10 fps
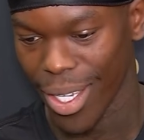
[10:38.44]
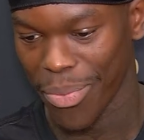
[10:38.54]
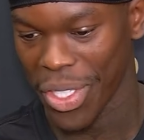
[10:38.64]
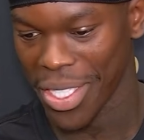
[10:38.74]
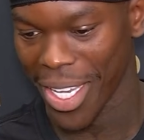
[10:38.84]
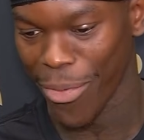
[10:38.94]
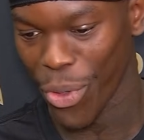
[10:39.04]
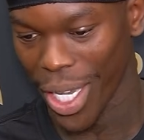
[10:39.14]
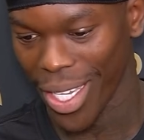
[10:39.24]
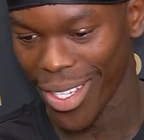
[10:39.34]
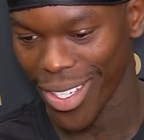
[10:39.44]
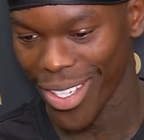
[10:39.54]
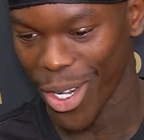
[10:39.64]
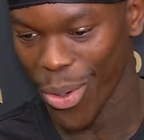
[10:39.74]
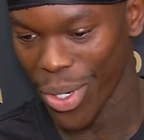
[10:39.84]
I'm the same way,
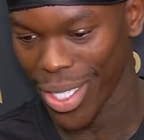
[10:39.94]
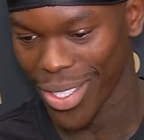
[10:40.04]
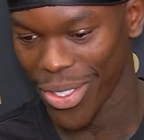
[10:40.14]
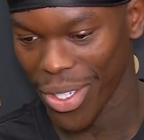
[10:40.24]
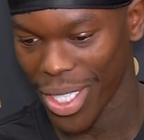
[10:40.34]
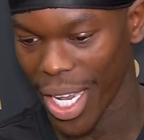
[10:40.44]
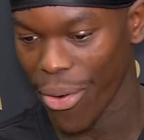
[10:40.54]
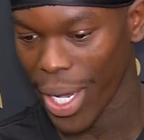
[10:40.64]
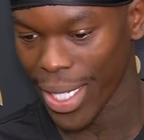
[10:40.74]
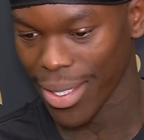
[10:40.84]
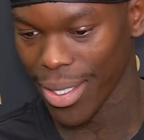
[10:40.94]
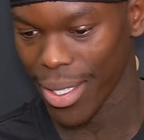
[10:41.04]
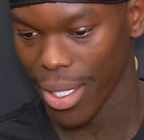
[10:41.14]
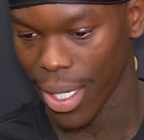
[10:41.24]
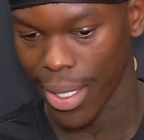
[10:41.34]
always, you know, direct.
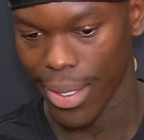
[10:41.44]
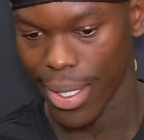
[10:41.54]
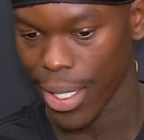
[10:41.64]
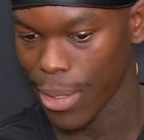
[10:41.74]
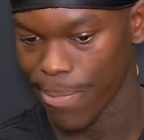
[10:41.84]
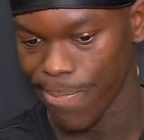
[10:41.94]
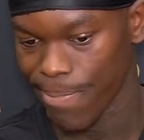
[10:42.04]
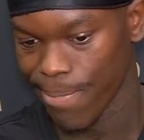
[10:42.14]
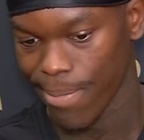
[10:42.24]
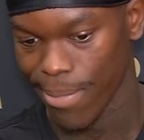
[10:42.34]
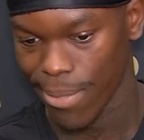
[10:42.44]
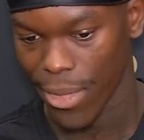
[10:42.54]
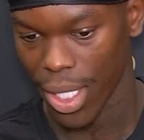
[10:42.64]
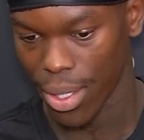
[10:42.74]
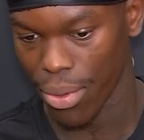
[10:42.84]
And
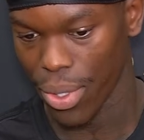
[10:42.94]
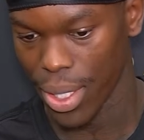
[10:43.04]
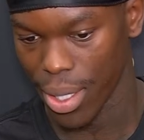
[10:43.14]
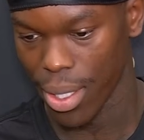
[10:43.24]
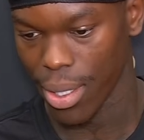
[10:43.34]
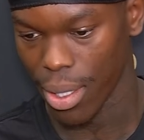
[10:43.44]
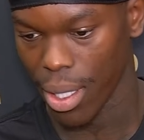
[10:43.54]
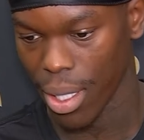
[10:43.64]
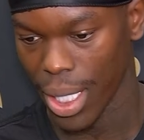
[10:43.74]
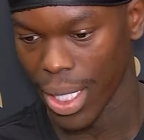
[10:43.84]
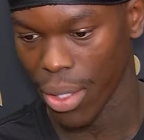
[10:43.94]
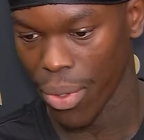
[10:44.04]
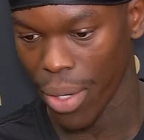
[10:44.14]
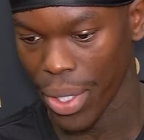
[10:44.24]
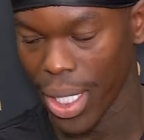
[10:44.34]
that's the reason, I think,
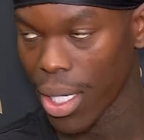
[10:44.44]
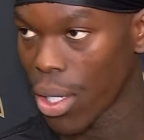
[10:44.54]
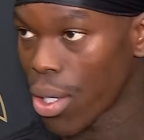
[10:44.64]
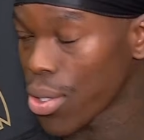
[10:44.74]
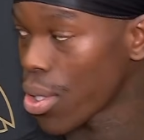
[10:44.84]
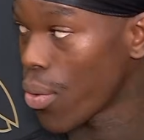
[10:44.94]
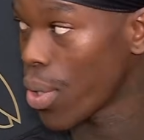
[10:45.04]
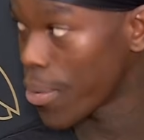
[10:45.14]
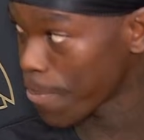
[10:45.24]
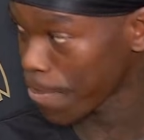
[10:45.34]
why we get along so well.